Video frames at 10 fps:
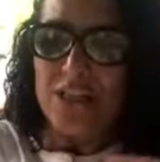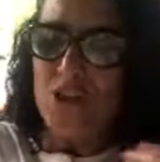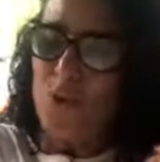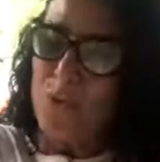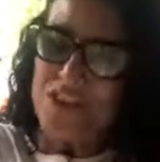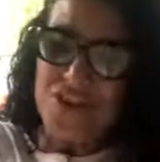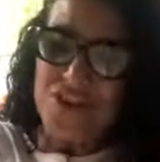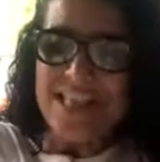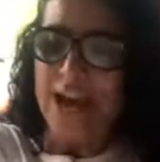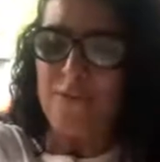You will
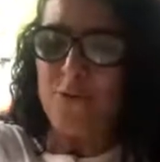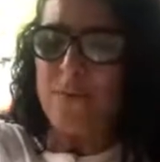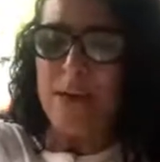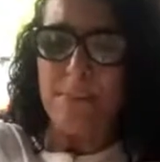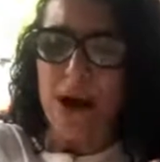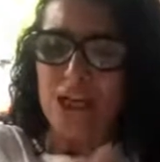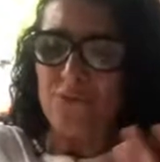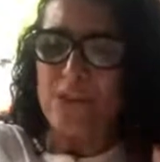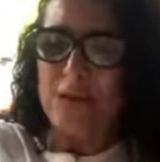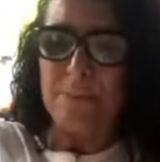just have to be a part
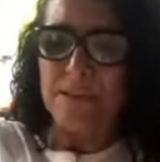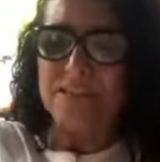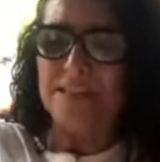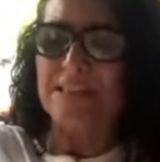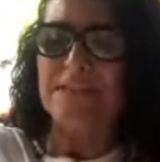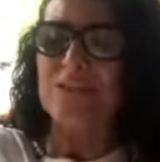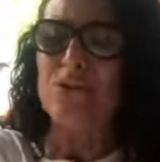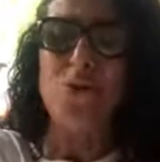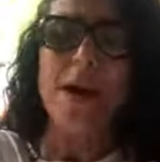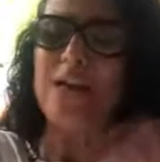of that person
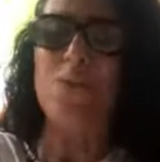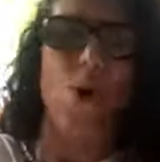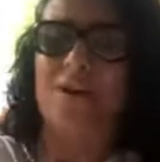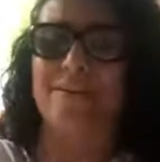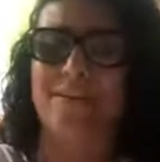no matter what.